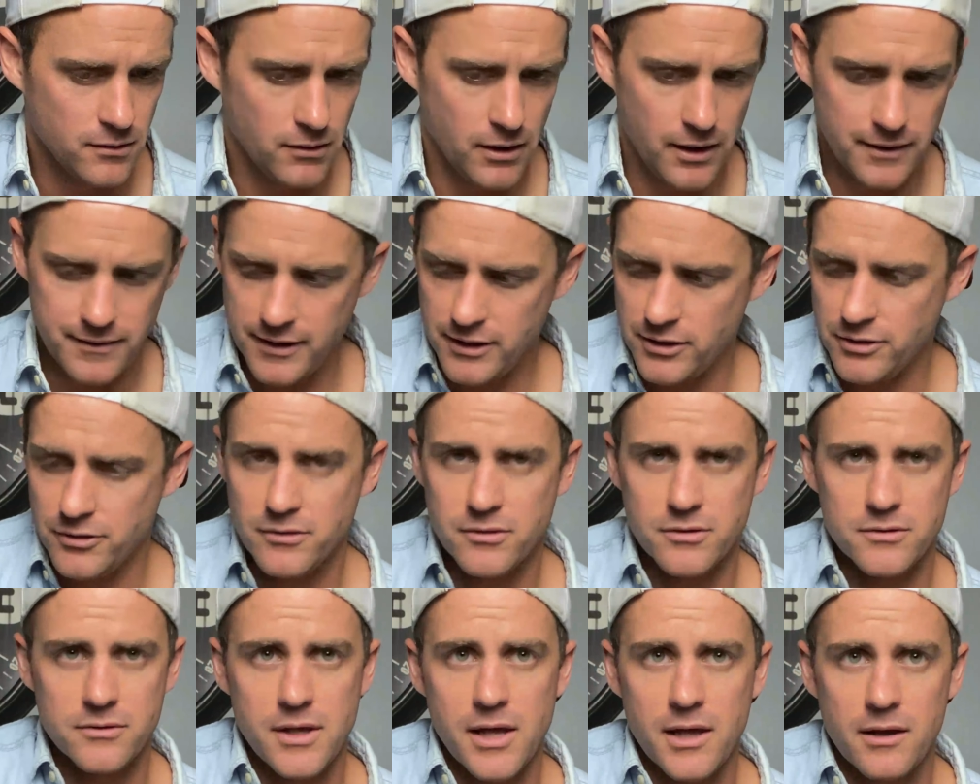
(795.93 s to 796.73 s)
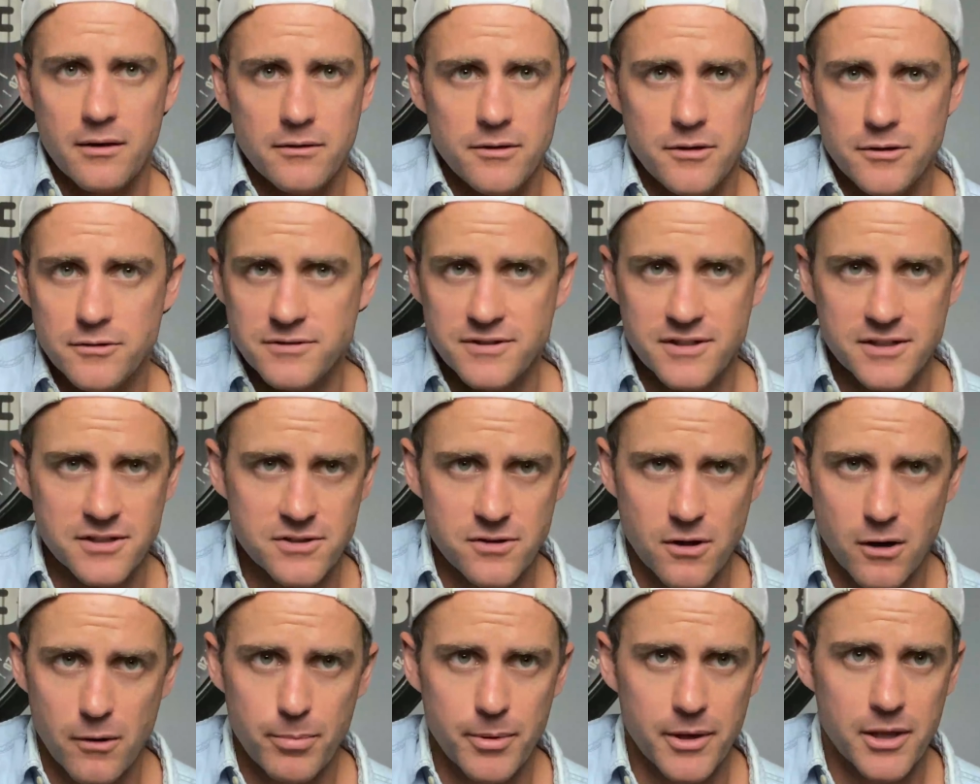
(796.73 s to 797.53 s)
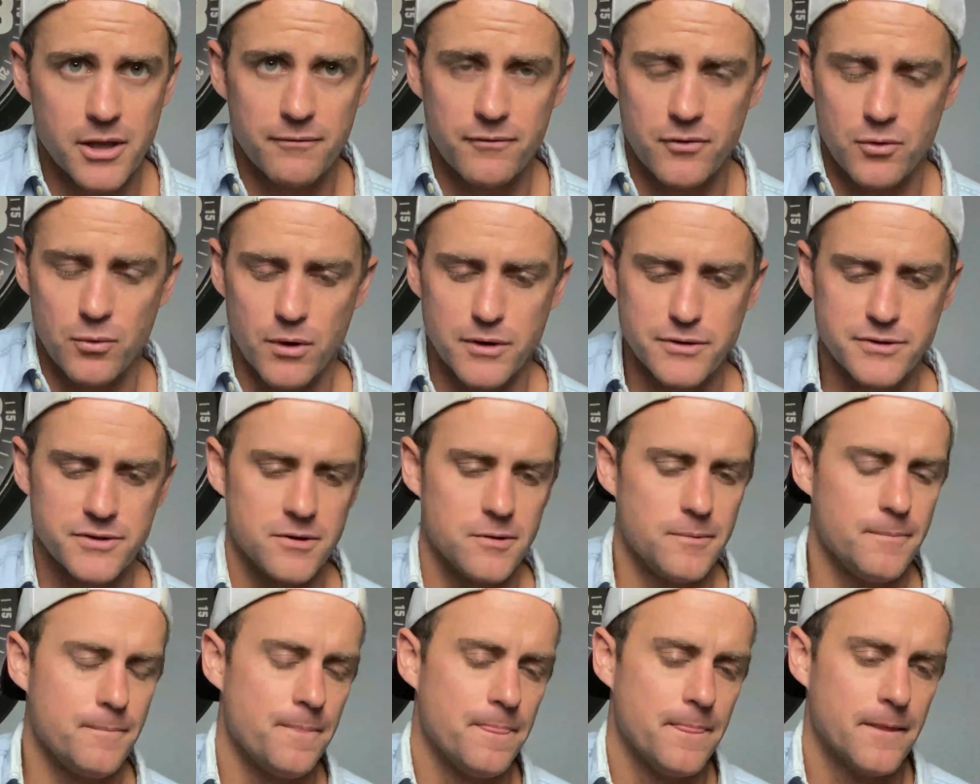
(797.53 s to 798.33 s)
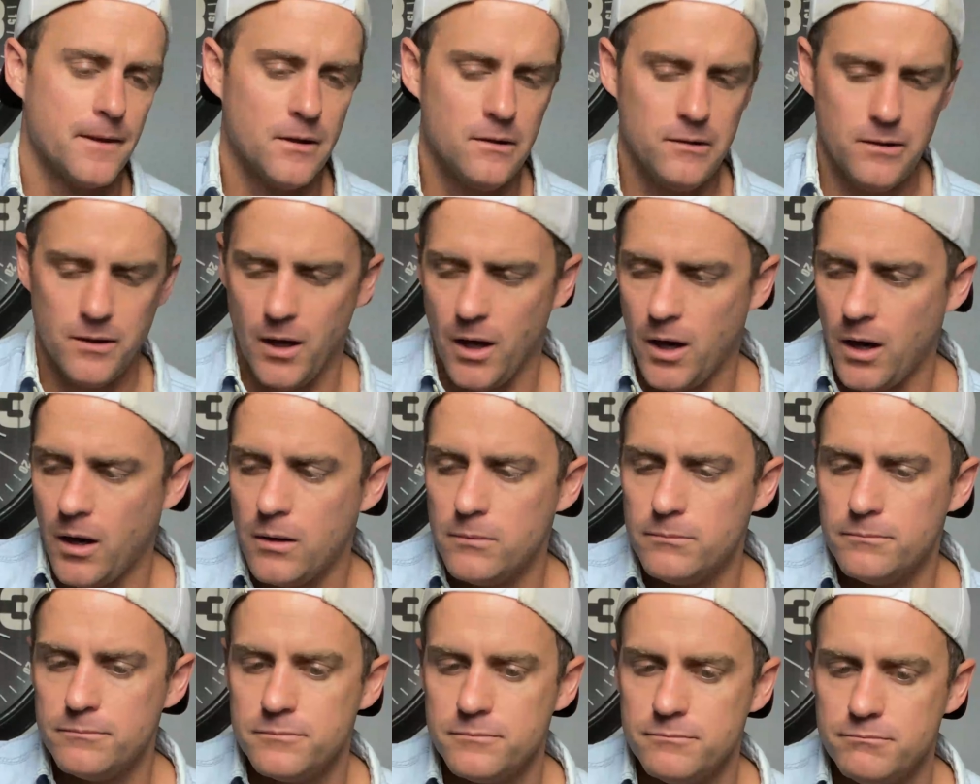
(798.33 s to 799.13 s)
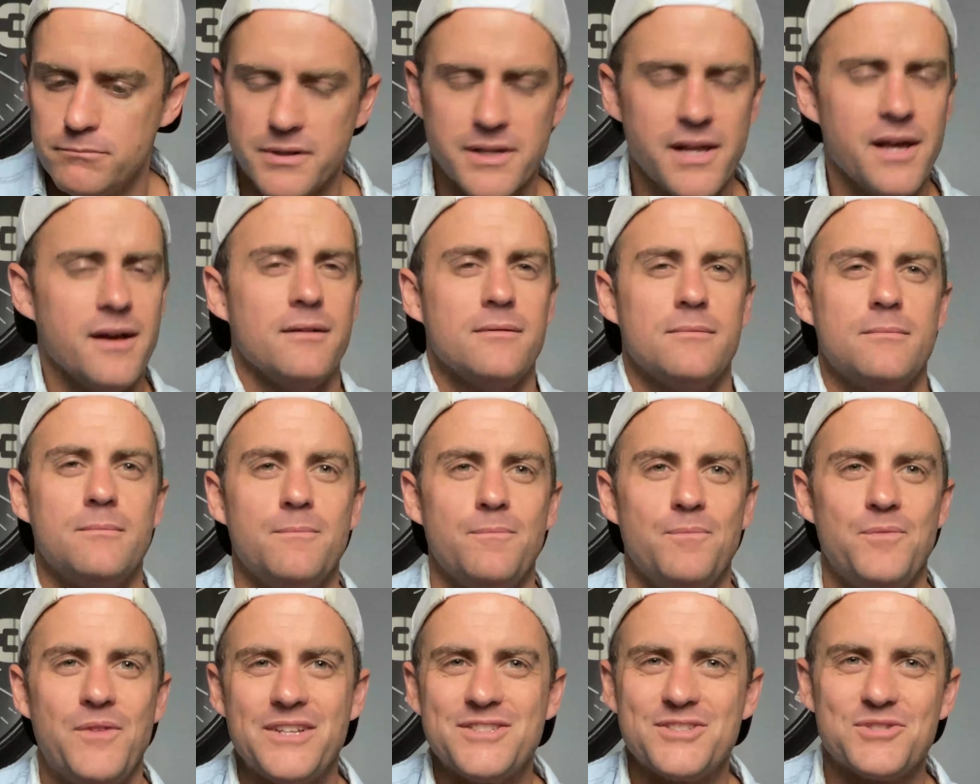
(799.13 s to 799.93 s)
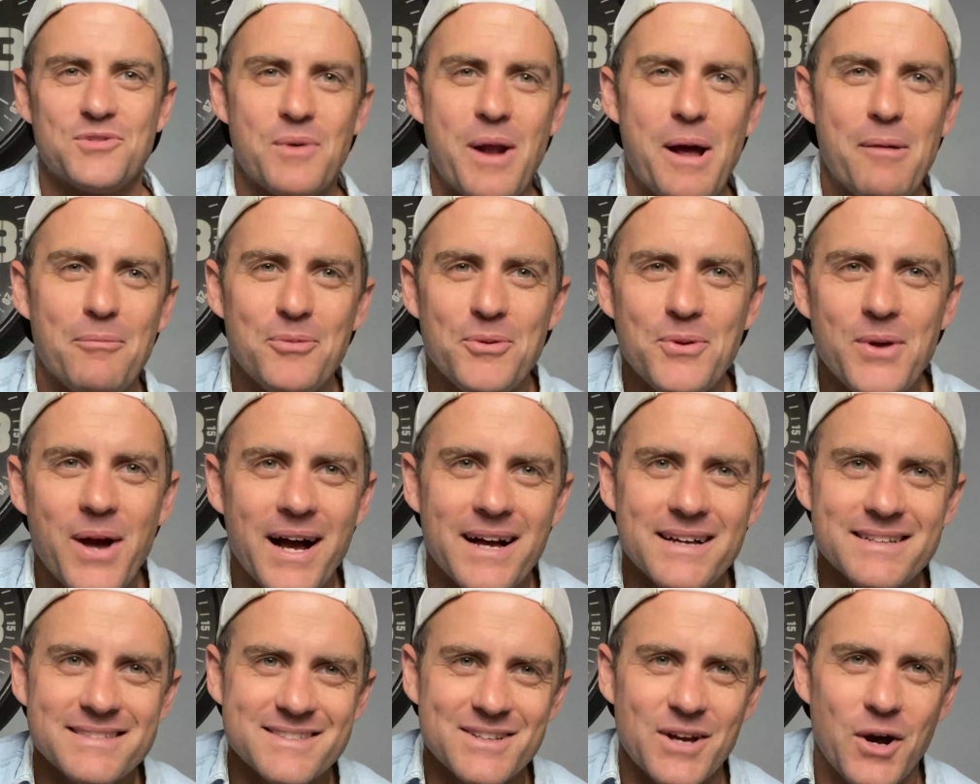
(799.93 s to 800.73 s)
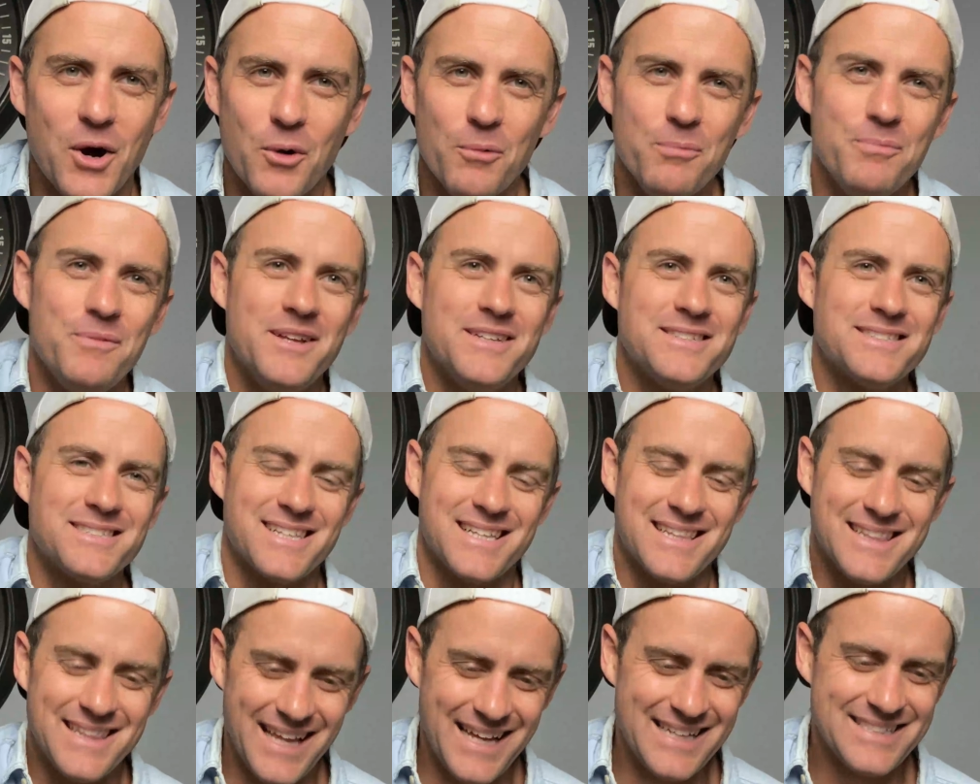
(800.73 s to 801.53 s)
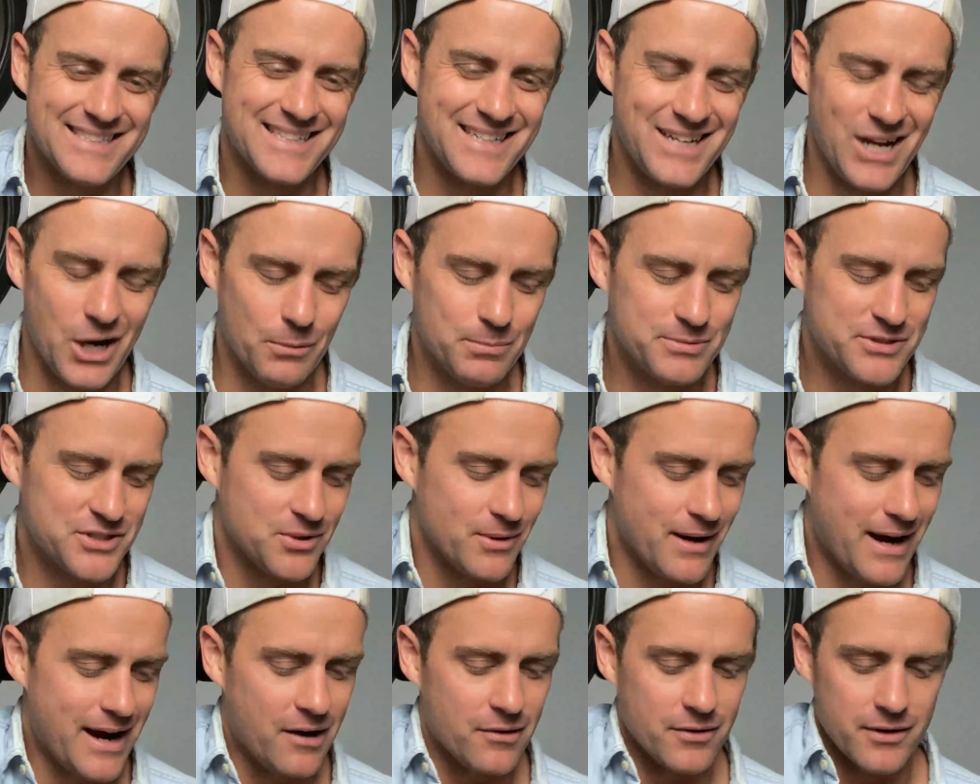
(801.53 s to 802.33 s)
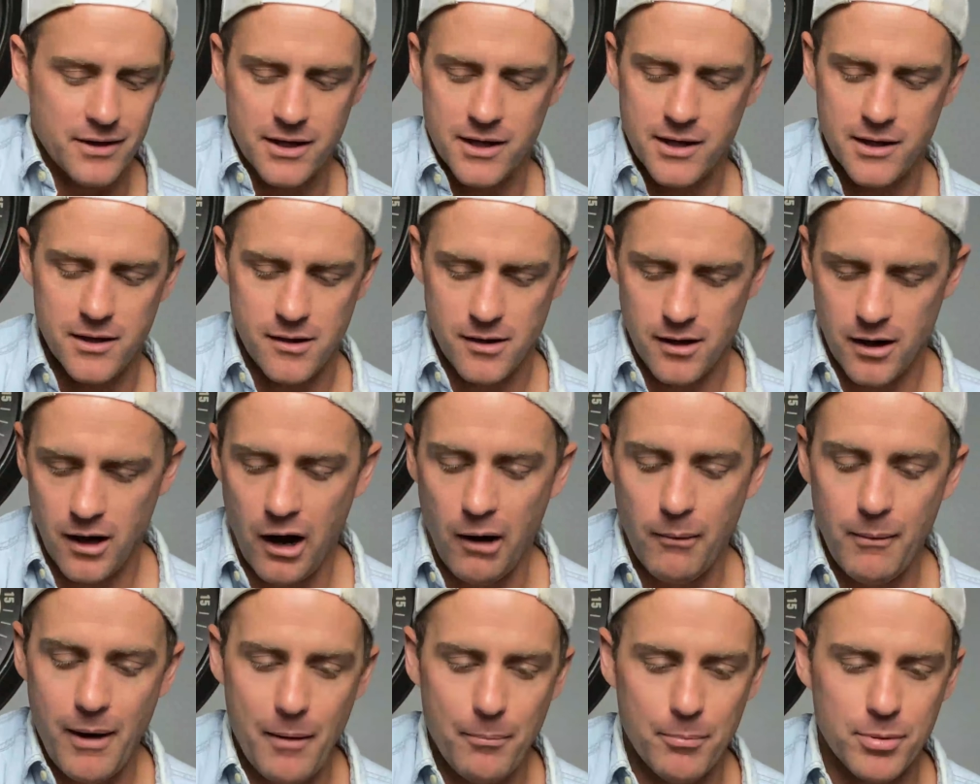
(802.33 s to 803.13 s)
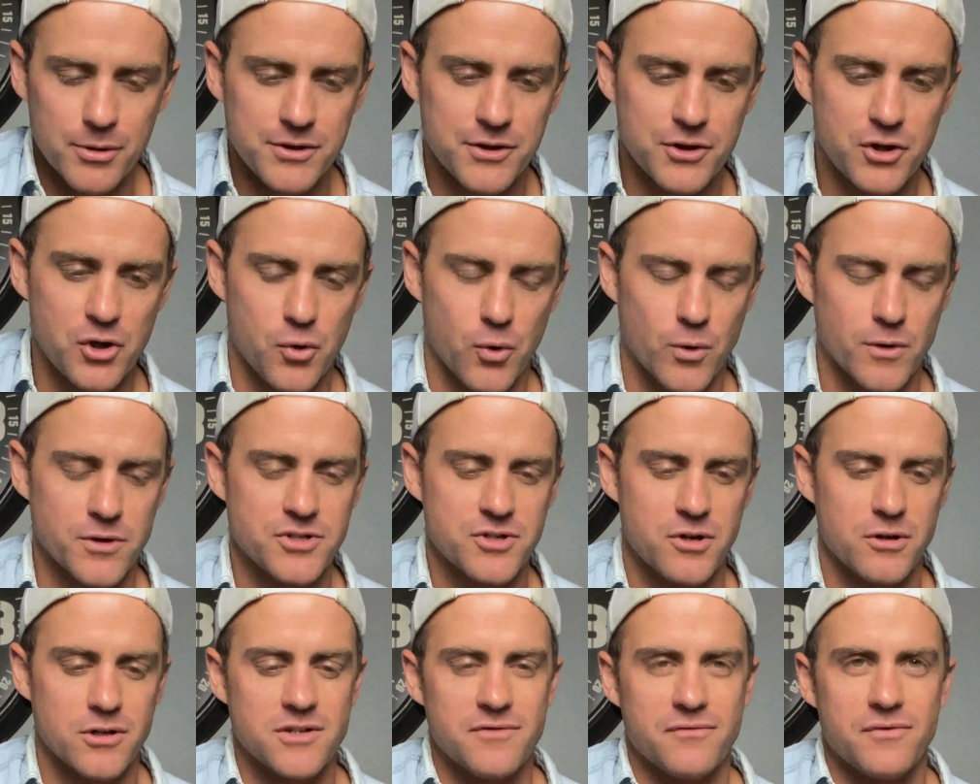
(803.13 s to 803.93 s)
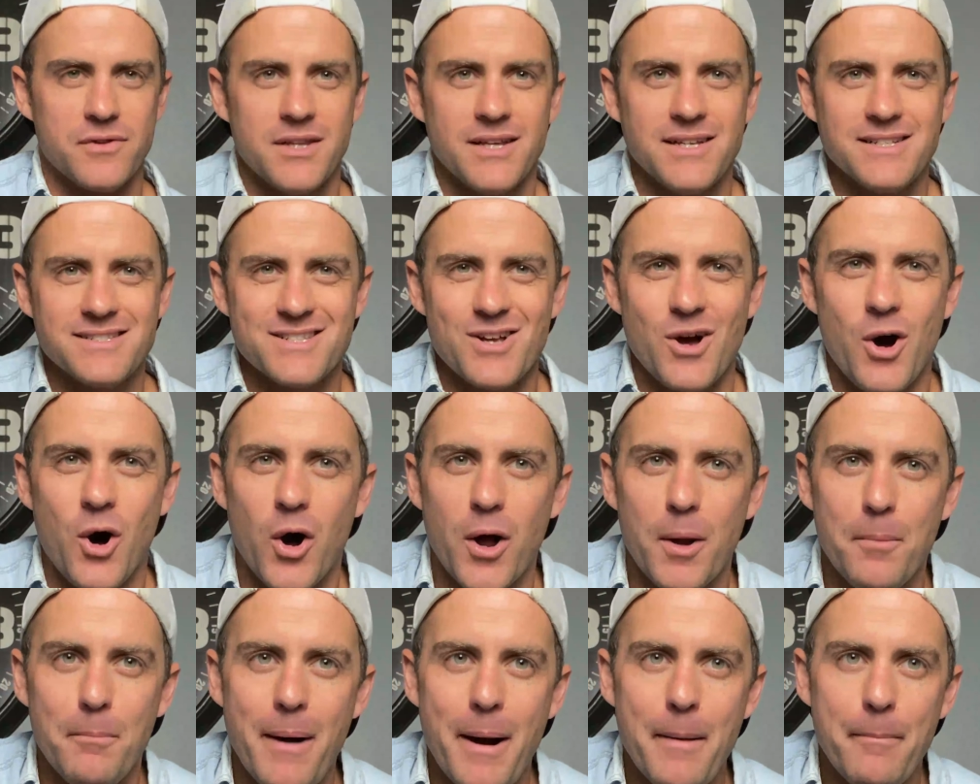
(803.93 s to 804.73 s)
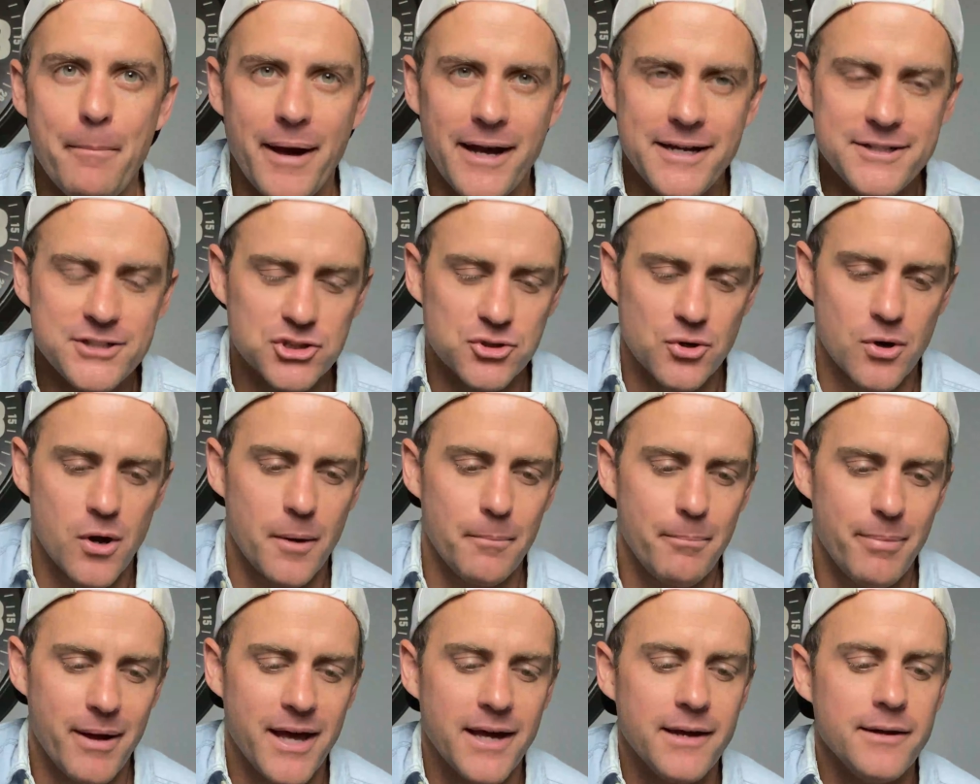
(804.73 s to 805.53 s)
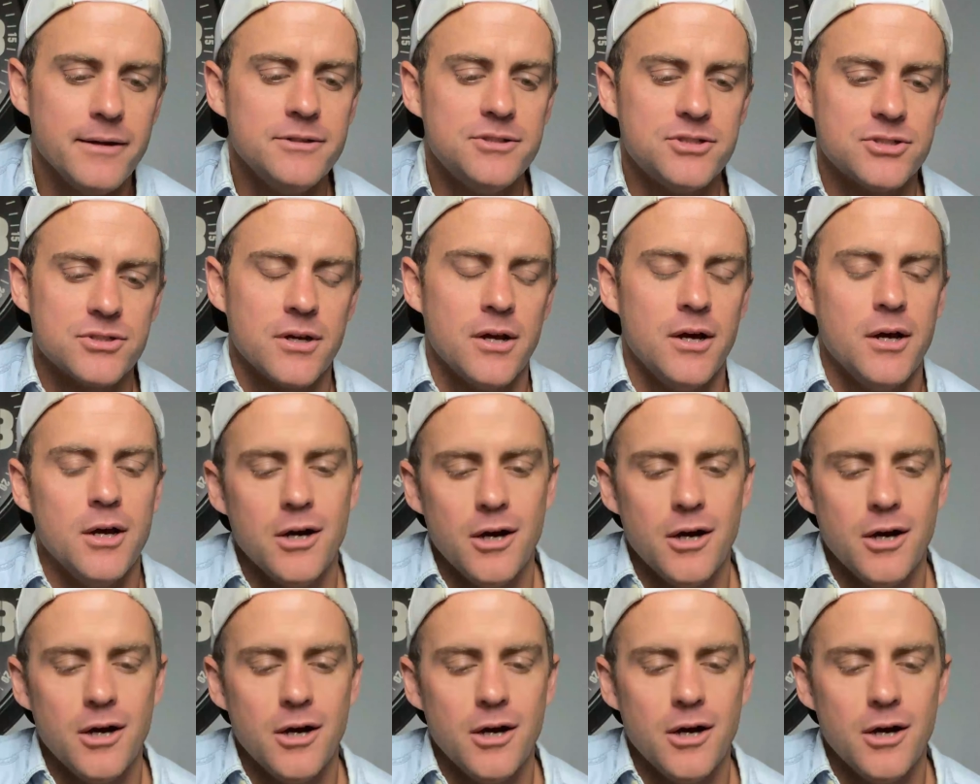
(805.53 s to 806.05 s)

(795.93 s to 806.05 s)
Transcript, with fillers: And then you can, yeah, use the guitar pick if you want to. Um, but yeah, that's a wrap, you guys. Hope this lesson helps you out. Um, I'll put the chord charts for this on my Patreon page,